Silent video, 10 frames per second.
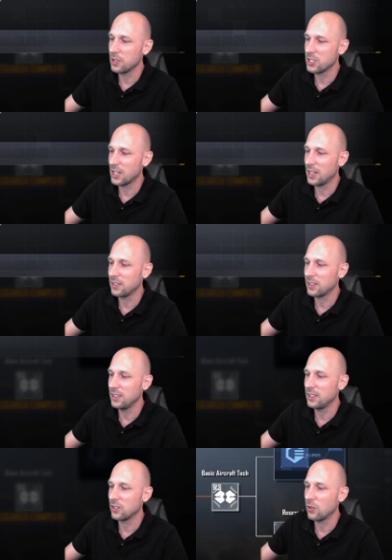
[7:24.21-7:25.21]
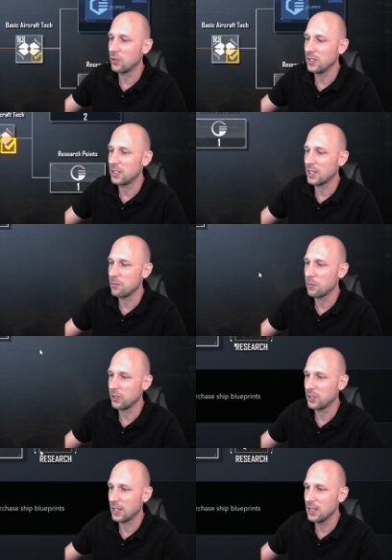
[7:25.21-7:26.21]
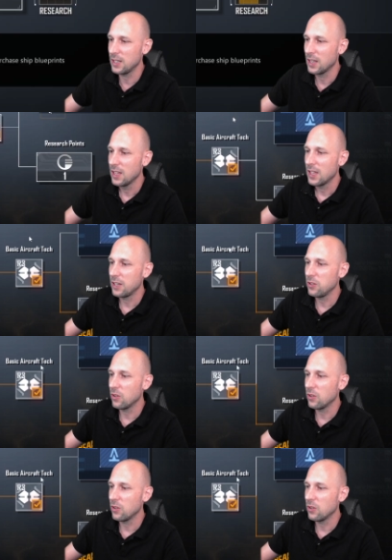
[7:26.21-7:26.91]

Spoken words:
chance is only 10% and you